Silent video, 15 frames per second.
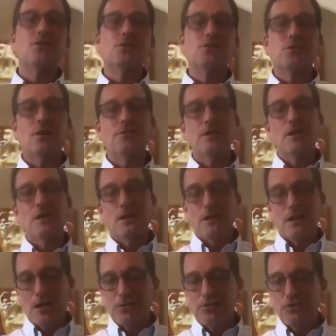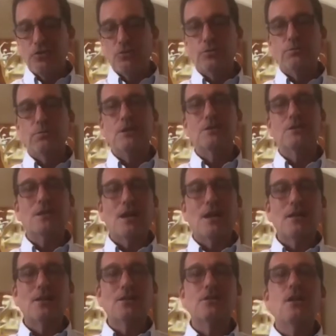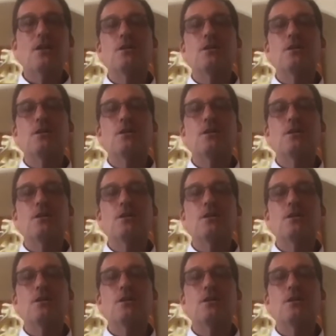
to yourself, yes, you would be entitled.